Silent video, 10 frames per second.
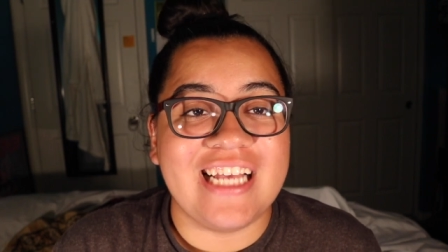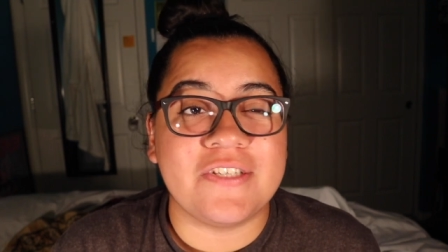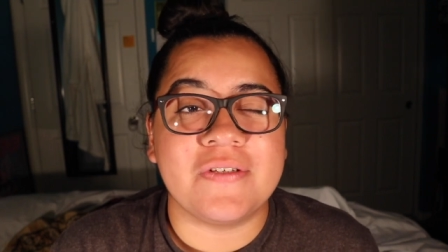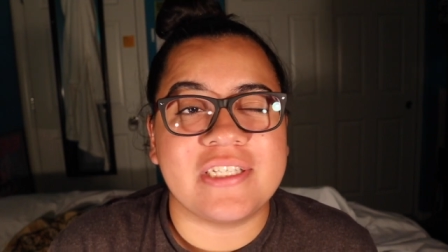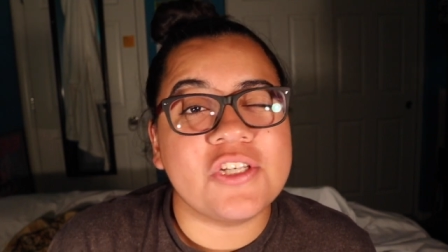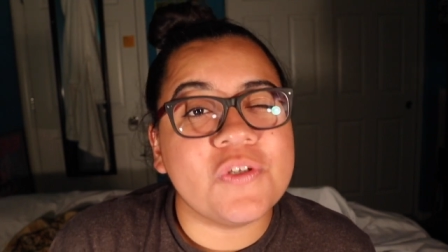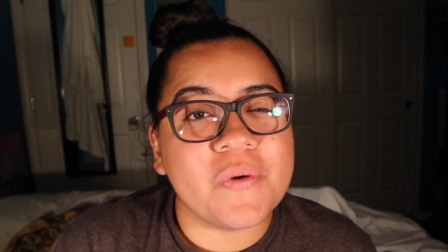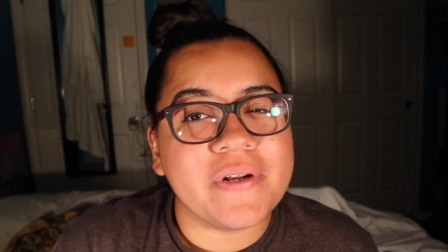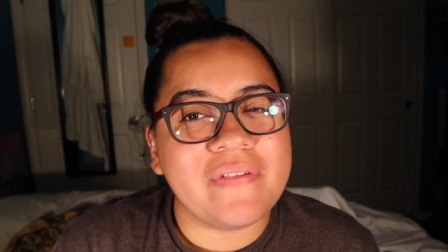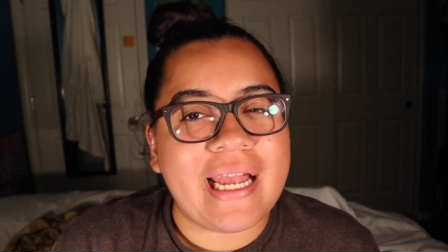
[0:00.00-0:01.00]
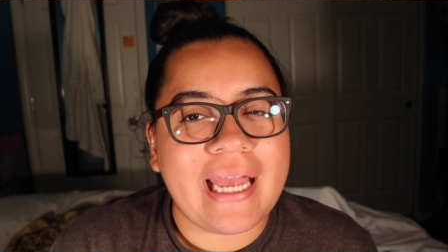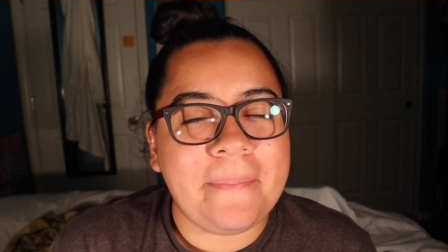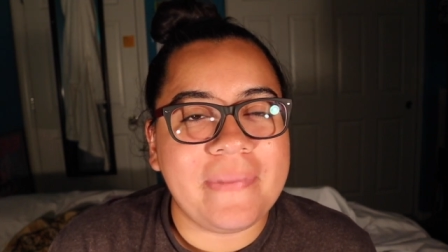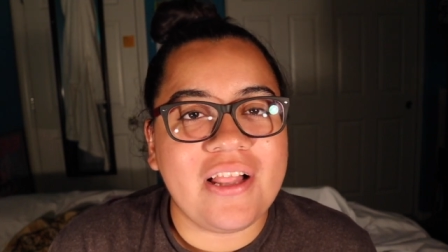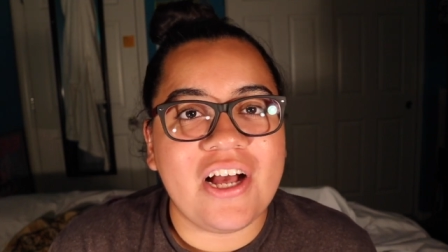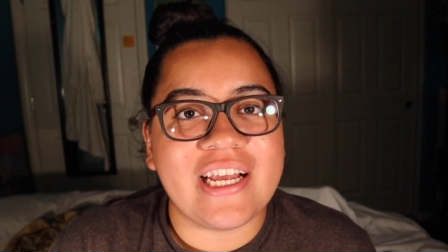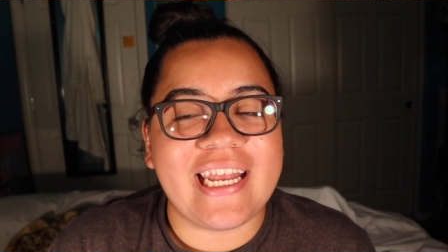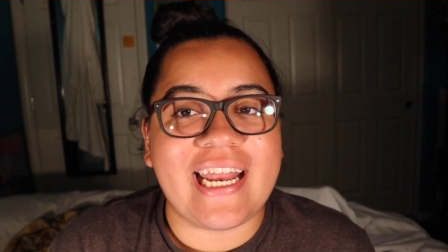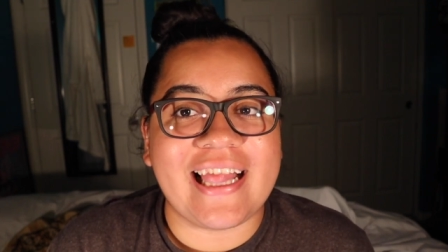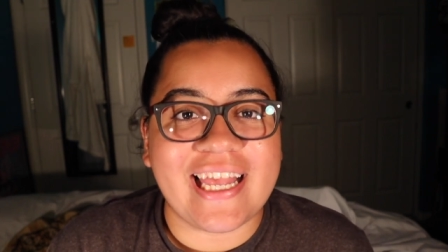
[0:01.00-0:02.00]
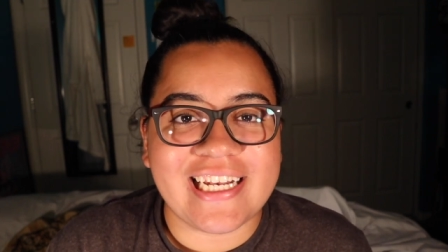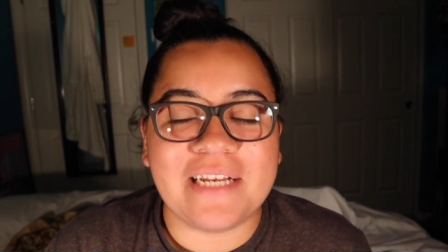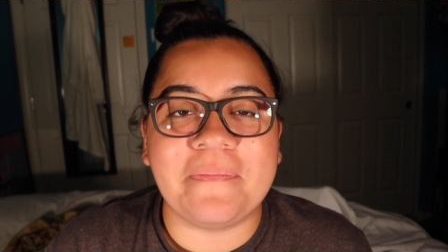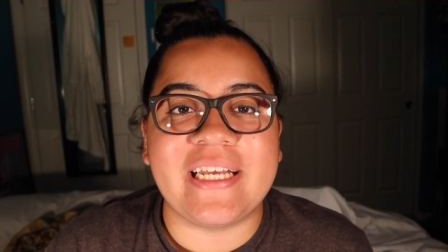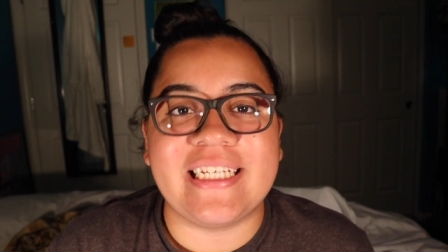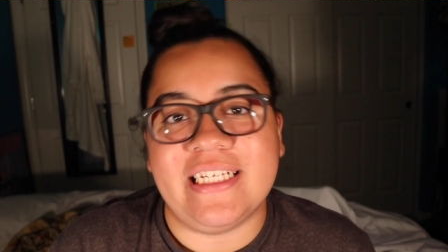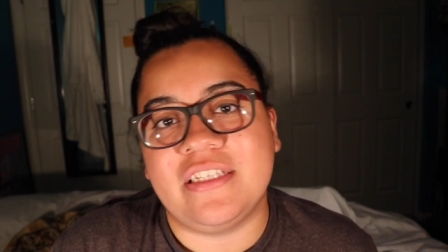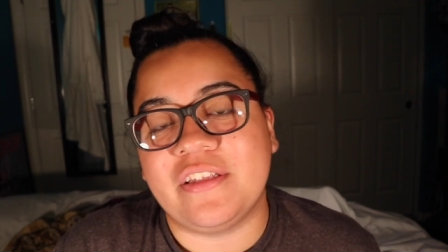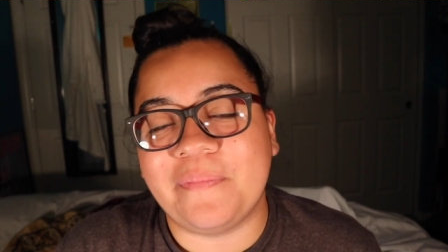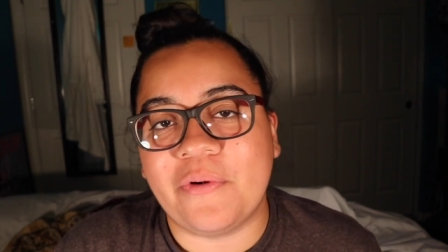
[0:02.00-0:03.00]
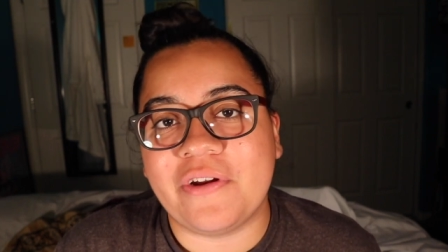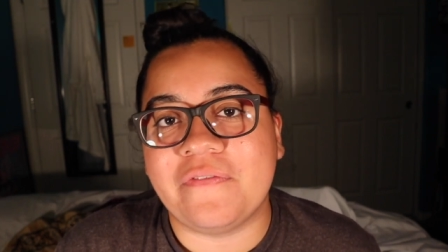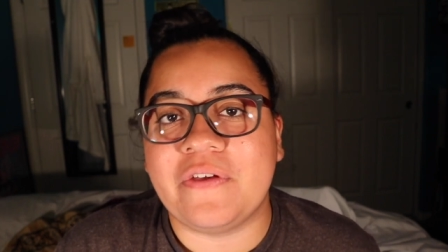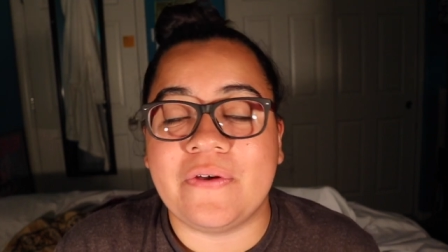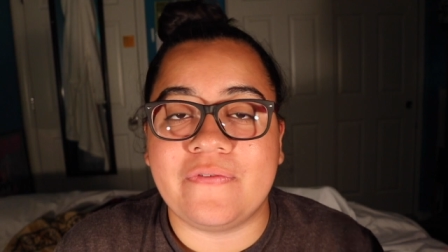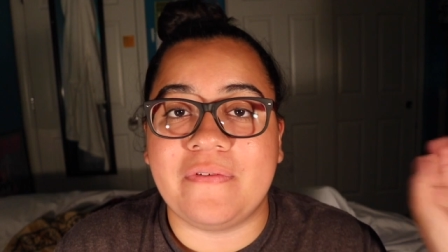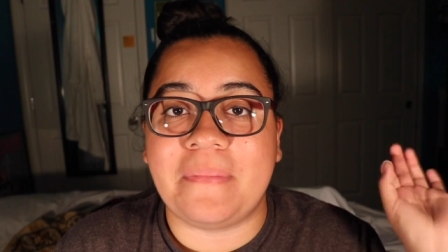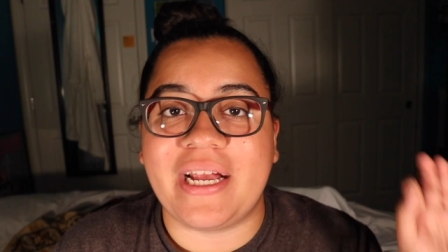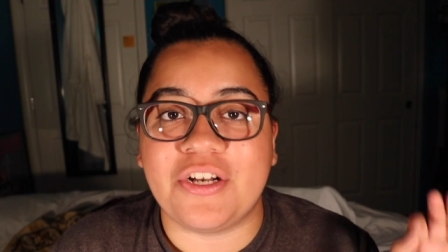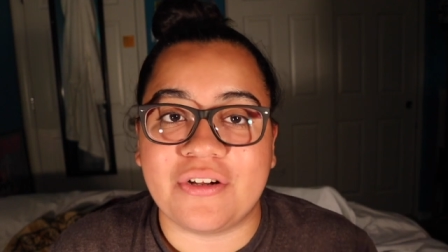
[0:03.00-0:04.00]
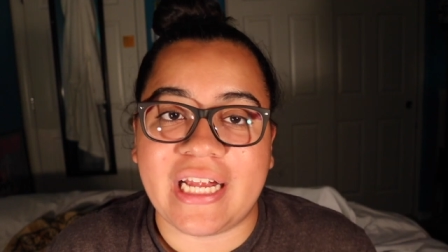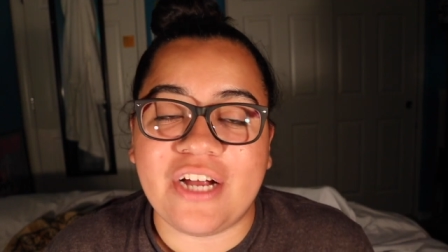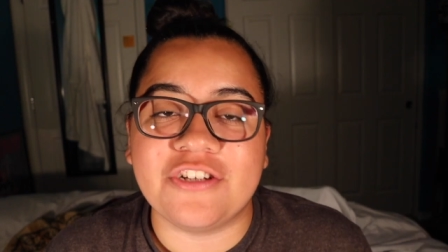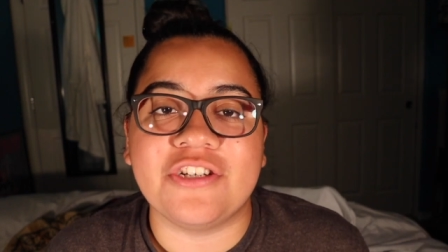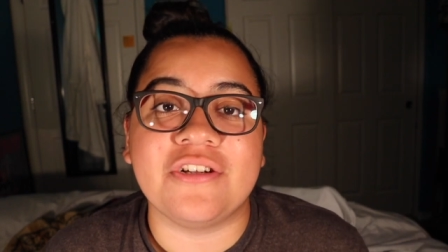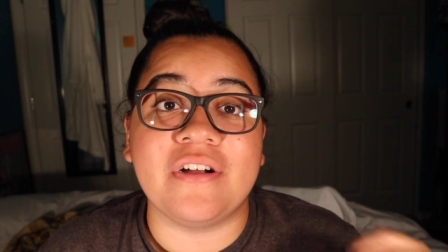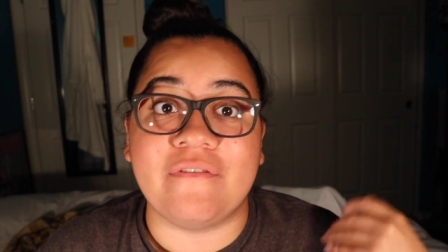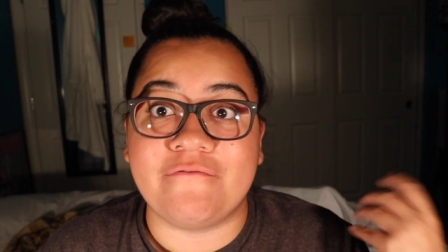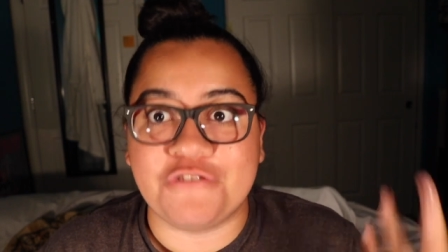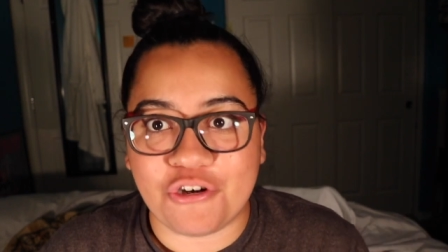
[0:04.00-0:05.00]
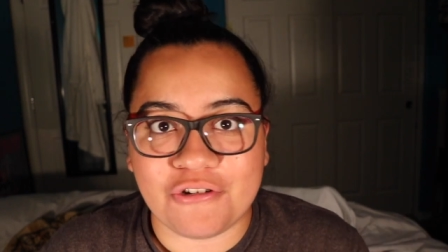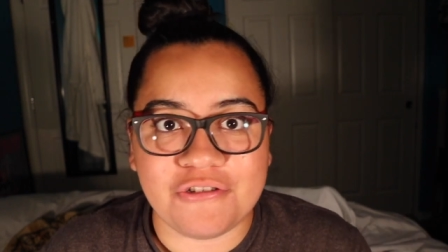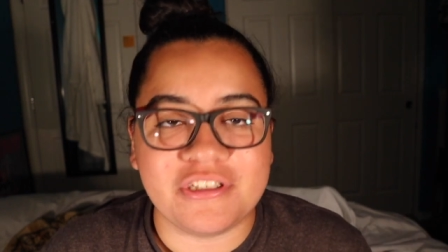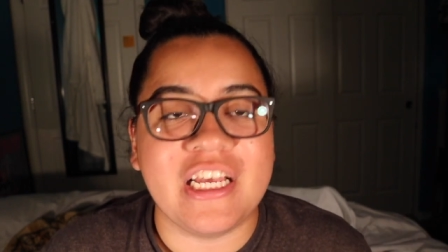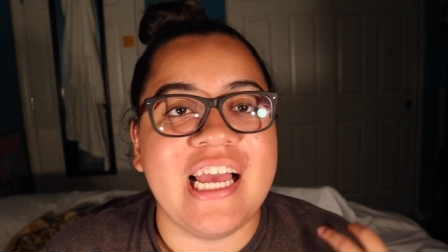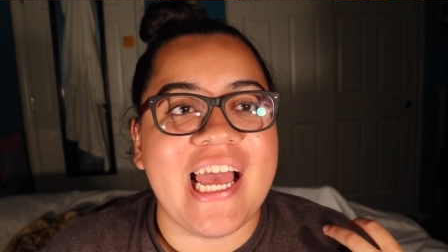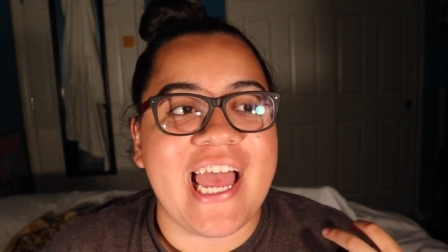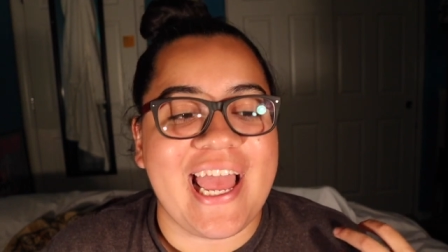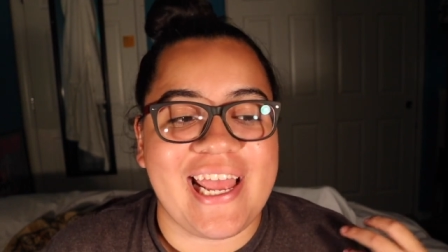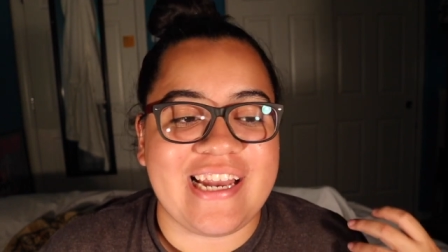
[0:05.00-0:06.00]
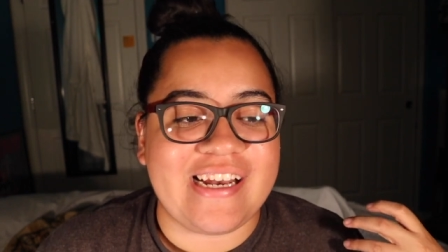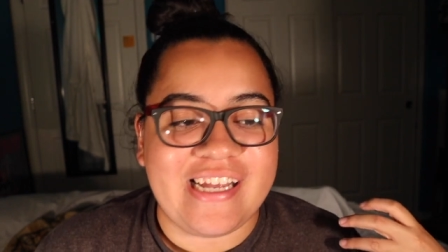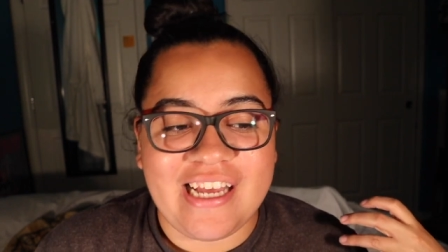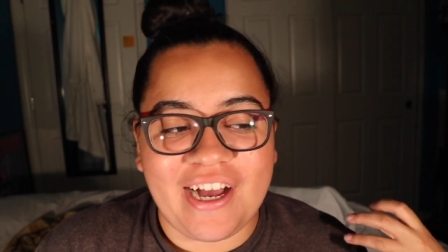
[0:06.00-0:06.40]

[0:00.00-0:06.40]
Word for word: so it's sort of like an epilogue, and I liked it because it's the point of view of a minor character, of Charls, and